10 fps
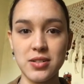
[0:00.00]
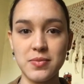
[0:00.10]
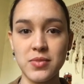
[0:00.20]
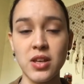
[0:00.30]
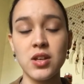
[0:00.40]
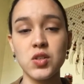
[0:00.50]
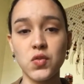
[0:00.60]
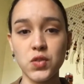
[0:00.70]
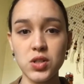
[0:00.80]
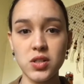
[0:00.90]
So first
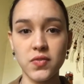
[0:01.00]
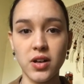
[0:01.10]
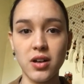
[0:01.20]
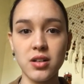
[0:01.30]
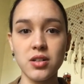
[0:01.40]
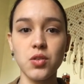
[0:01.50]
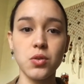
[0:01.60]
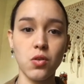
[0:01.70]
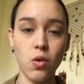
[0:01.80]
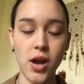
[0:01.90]
of all, you're
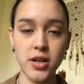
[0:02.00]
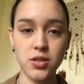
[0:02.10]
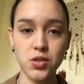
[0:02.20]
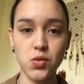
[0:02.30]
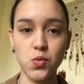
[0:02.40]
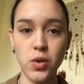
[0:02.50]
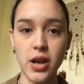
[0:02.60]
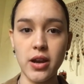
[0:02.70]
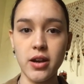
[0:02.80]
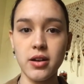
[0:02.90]
required to
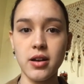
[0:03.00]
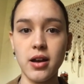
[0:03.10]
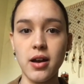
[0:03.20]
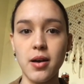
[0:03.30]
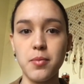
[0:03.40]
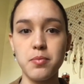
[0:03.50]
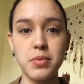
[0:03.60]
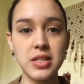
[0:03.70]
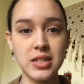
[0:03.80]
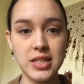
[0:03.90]
wear business
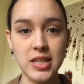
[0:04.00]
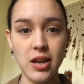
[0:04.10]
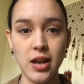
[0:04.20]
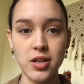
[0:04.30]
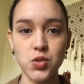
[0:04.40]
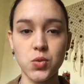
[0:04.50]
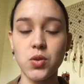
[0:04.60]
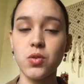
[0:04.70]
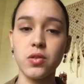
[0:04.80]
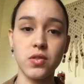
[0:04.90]
casual, or if
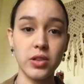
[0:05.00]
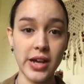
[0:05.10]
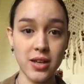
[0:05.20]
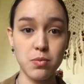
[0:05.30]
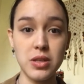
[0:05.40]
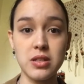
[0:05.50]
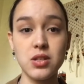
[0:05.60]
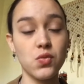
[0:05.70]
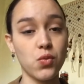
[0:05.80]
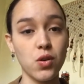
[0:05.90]
you'd like business
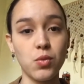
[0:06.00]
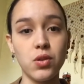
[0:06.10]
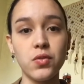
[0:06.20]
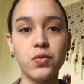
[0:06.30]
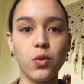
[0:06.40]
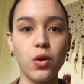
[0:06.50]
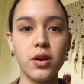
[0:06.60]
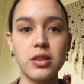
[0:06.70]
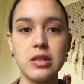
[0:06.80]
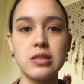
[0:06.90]
formal, for
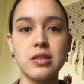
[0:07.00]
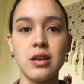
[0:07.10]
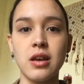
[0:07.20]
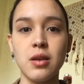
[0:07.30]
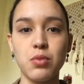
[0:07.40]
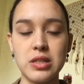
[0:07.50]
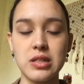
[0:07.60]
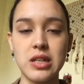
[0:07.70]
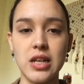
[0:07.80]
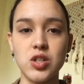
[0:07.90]
this
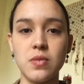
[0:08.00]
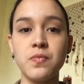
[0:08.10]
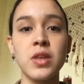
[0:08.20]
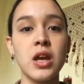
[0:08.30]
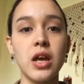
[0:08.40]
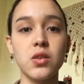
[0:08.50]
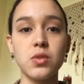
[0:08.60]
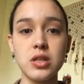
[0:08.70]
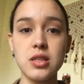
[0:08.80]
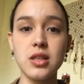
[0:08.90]
presentation. And the reason that
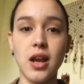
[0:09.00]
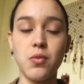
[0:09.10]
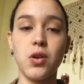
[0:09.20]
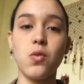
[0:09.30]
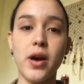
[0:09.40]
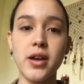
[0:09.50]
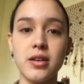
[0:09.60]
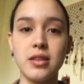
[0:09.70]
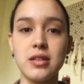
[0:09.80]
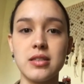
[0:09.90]
I require
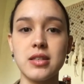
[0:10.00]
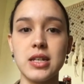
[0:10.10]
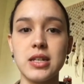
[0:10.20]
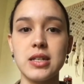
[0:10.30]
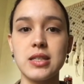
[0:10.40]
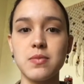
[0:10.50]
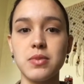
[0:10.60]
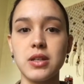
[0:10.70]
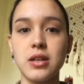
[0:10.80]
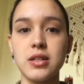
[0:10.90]
this is because
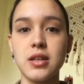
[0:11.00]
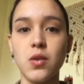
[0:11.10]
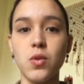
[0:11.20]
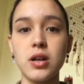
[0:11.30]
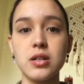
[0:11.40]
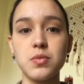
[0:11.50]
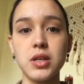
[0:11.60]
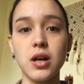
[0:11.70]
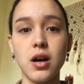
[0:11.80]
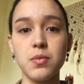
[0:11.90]
I want it to be an
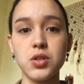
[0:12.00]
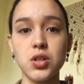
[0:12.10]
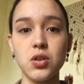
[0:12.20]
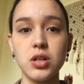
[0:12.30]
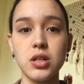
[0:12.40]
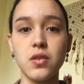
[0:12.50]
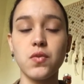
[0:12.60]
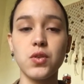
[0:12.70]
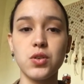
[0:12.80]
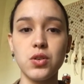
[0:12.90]
opportunity for
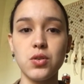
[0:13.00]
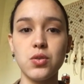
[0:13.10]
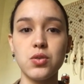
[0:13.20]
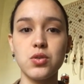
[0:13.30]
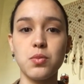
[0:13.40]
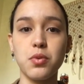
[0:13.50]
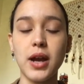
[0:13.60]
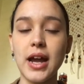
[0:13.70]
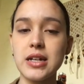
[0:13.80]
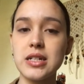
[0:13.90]
you to
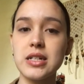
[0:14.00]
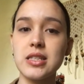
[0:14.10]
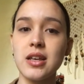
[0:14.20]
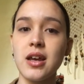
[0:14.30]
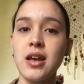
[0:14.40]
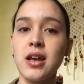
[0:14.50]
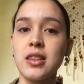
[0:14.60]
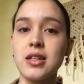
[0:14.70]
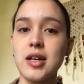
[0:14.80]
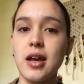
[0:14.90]
practice the
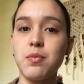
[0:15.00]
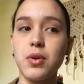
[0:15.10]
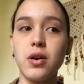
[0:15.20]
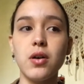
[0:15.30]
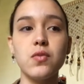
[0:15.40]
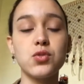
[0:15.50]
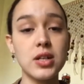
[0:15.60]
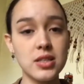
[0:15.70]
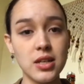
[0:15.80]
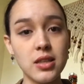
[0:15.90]
type of dressing, the
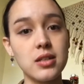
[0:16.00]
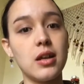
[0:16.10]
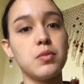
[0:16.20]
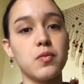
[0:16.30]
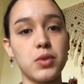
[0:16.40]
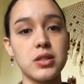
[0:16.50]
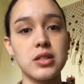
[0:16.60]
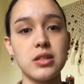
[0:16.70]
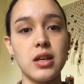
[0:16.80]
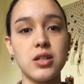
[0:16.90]
type of
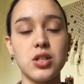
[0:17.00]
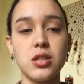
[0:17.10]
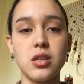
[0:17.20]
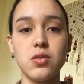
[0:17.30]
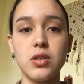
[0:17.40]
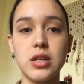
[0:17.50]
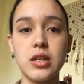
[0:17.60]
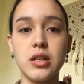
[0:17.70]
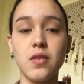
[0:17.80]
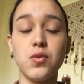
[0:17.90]
presentation that you'd need if you
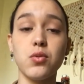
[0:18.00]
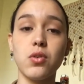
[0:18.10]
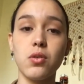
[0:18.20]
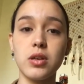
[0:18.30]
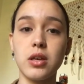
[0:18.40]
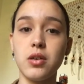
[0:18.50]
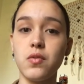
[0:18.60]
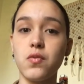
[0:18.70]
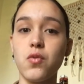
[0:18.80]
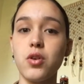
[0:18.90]
were going in for an
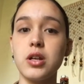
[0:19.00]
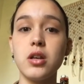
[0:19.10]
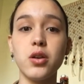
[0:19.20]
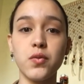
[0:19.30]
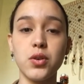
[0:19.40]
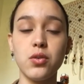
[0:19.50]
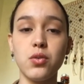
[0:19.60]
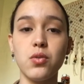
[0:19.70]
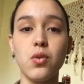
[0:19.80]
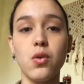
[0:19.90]
interview
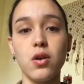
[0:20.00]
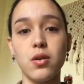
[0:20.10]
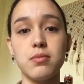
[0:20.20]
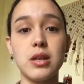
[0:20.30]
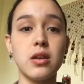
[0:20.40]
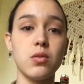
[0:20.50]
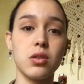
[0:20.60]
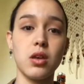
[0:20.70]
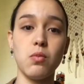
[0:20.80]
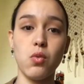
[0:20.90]
or meeting with a
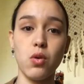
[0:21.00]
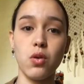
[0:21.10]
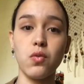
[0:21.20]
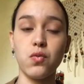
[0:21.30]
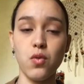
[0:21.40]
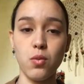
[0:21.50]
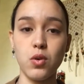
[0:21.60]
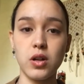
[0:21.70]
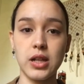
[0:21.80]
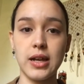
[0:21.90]
more formal
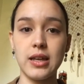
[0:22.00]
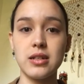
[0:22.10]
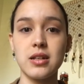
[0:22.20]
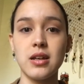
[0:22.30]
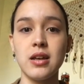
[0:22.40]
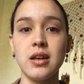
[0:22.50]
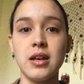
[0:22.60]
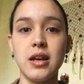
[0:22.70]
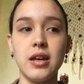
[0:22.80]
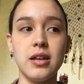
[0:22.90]
client.
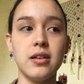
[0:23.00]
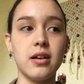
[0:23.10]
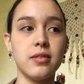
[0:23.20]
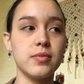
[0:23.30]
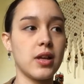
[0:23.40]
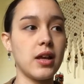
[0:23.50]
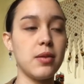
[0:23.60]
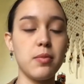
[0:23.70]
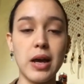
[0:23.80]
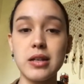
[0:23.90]
And in my
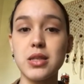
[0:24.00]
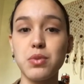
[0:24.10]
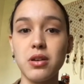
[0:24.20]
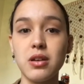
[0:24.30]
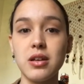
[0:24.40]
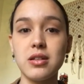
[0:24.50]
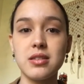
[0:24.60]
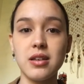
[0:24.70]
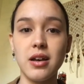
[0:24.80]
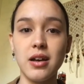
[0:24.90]
experience,
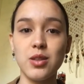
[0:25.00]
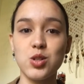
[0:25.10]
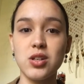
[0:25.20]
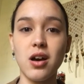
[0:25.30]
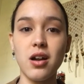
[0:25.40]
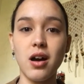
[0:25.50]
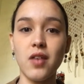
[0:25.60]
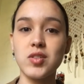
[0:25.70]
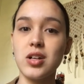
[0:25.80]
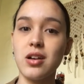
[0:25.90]
there's not often
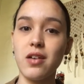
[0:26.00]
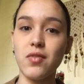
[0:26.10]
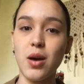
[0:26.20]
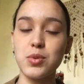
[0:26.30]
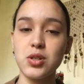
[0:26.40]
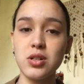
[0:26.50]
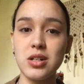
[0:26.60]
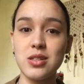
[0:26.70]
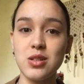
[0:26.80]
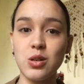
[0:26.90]
enough opportunities to
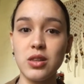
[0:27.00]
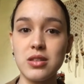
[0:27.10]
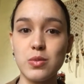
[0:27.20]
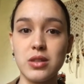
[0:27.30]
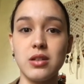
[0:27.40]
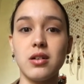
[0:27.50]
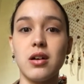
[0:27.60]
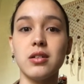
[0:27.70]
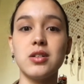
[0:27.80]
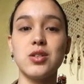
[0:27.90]
do this within college,
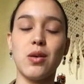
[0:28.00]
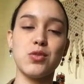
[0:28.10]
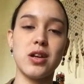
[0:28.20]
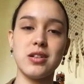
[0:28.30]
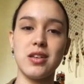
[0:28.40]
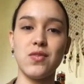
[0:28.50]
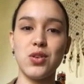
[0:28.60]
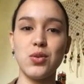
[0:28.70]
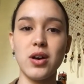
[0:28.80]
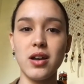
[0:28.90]
so I'm trying to give you
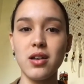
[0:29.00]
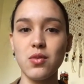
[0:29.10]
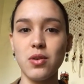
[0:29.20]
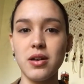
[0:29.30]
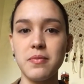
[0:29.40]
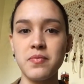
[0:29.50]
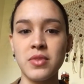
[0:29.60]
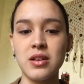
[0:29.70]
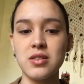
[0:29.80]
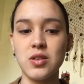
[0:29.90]
another one. So
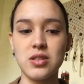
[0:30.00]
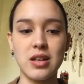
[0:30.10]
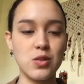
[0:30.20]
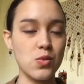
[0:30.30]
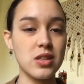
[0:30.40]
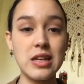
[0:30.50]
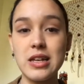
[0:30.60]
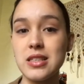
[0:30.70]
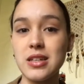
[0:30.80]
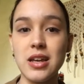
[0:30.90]
it's a really easy
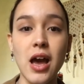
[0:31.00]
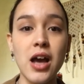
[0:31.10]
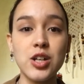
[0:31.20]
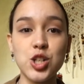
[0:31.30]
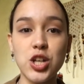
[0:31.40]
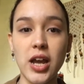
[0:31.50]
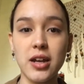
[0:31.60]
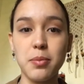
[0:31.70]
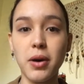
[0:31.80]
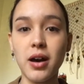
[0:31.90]

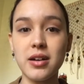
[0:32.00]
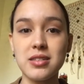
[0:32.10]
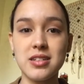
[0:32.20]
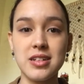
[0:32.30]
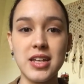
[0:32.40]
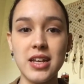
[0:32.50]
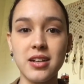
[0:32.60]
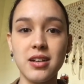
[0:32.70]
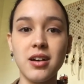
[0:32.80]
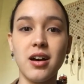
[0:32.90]
checkbox to tick
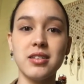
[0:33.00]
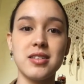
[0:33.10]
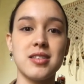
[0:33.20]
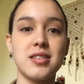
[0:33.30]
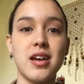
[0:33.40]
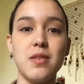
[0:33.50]
on this assignment.